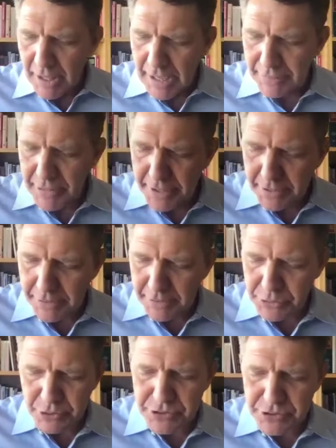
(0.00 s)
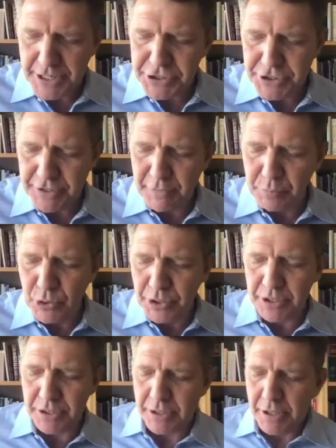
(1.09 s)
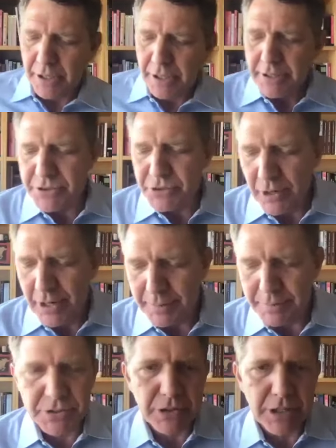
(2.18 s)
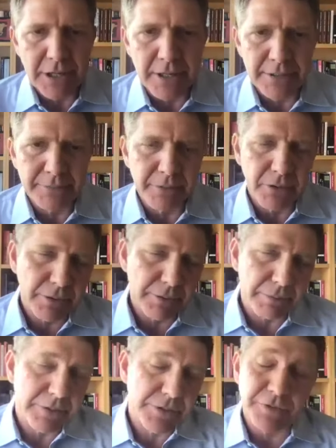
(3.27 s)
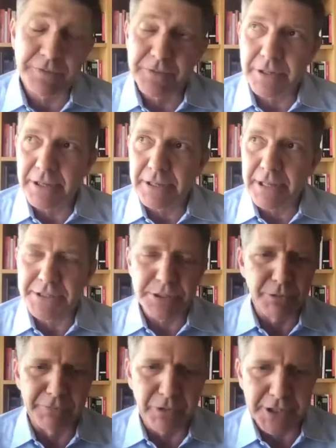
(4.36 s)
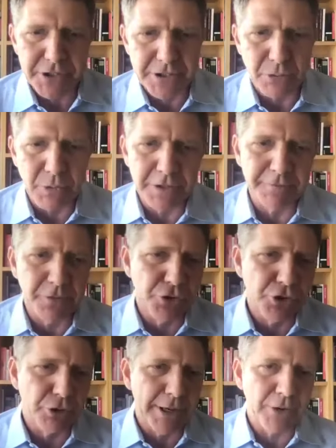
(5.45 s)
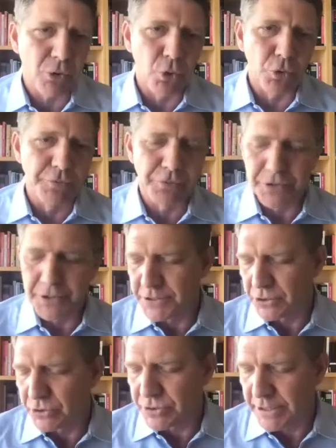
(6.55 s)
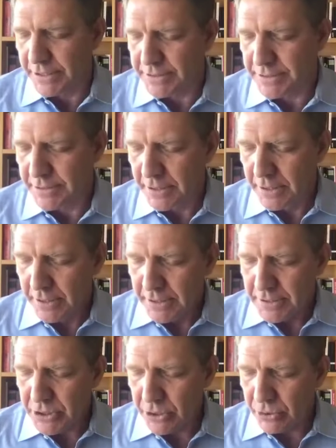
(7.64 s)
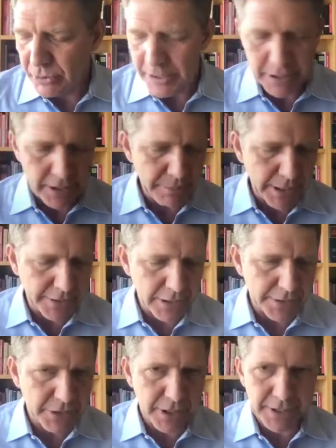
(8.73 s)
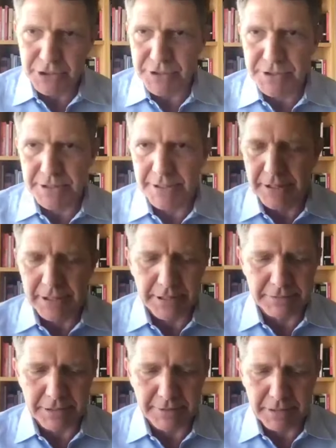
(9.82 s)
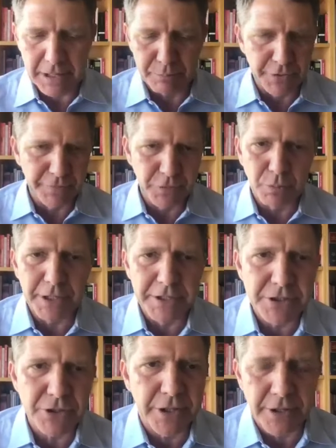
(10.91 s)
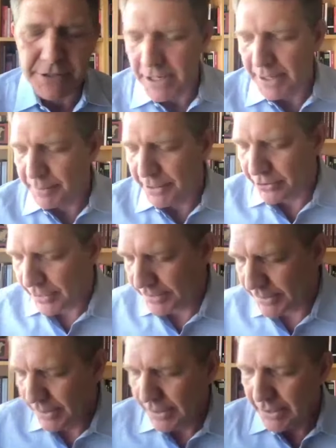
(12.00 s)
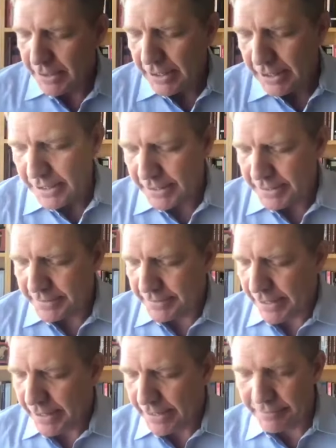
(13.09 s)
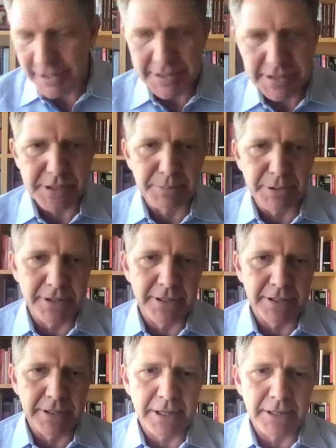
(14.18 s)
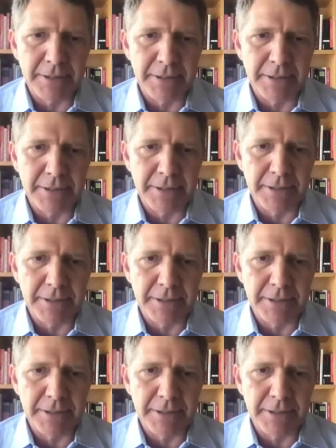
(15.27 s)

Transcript: and then the third section of the book describes, uh, sort of has some reflections on what the future might hold for these two states. So um, I, I thought just in a, a brief few minutes during our time here, I'd uh, highlight some of the um,